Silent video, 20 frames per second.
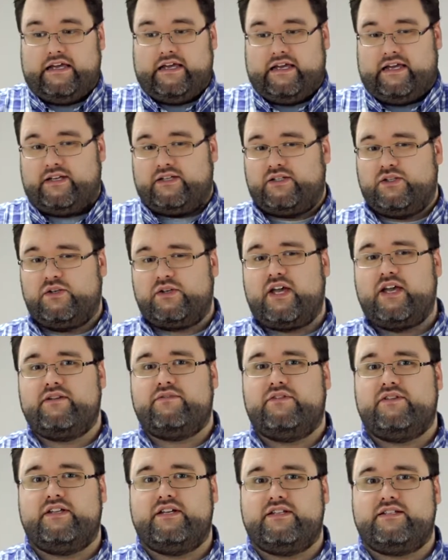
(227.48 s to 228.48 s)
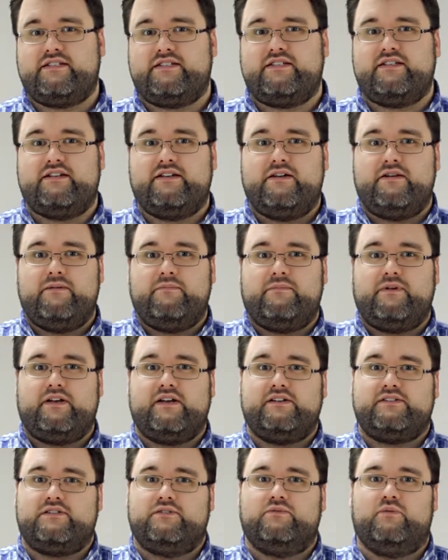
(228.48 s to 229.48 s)
He's looking for this
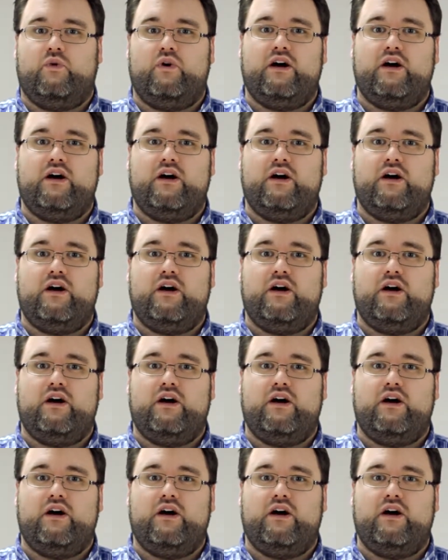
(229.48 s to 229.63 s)
because of